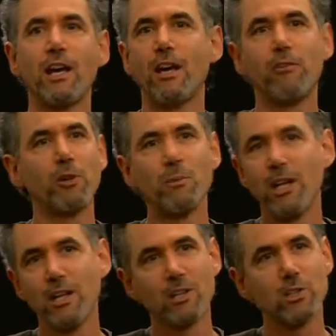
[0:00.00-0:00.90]
if your
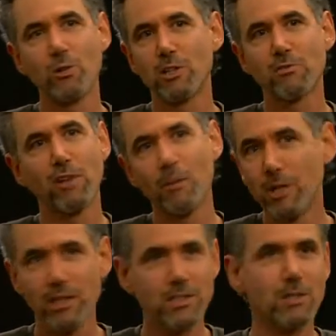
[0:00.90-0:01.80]
main issue is
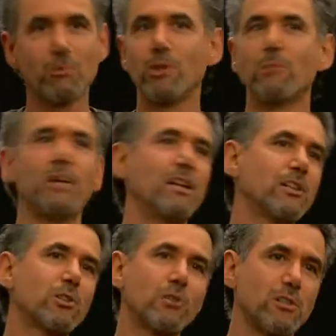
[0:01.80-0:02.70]
feminism or your main
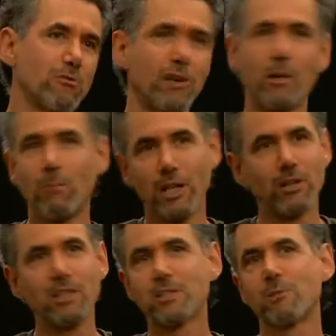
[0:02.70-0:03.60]
issue is
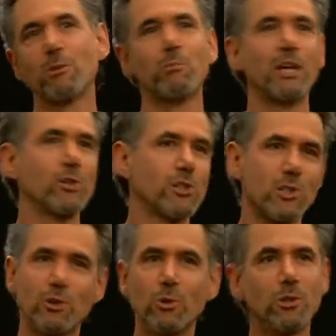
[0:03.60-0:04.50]
environmentalism or better
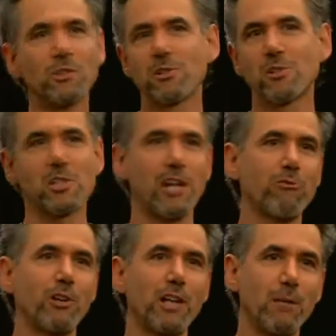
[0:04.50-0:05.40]
schools or
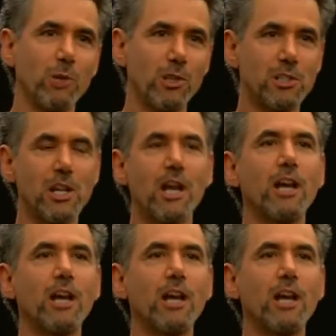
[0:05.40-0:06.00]
safer neighborhoods,